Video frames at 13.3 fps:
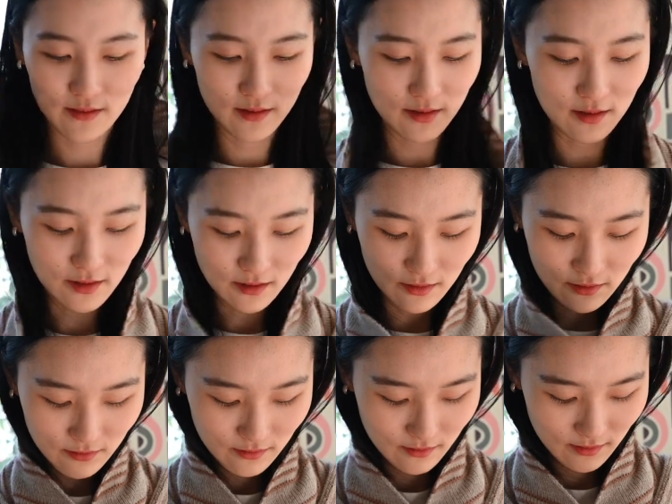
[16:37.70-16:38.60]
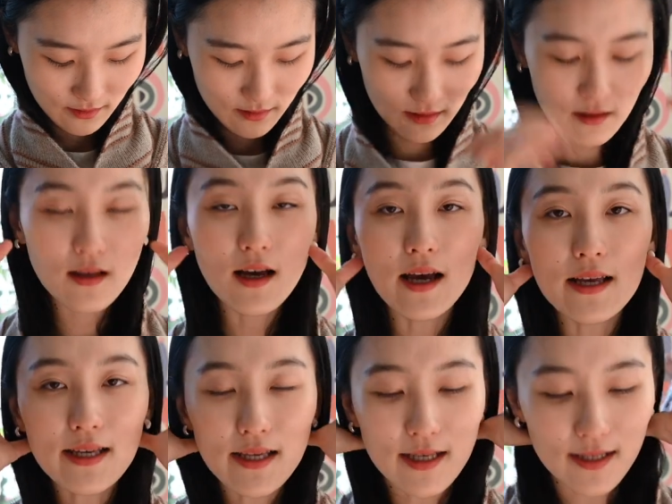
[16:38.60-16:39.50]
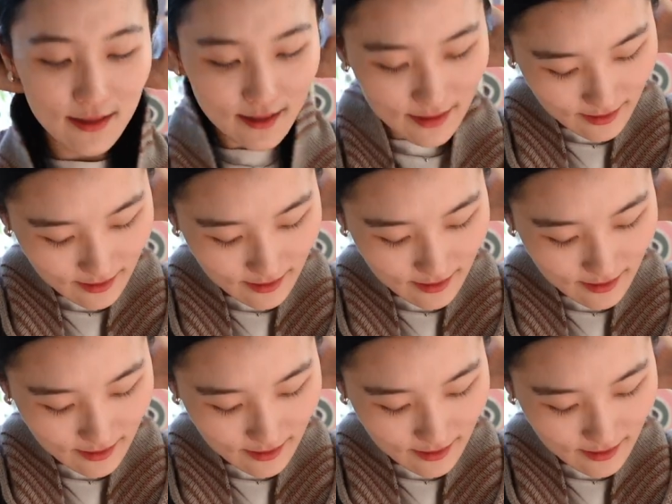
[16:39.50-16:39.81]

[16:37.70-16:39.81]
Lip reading: So I can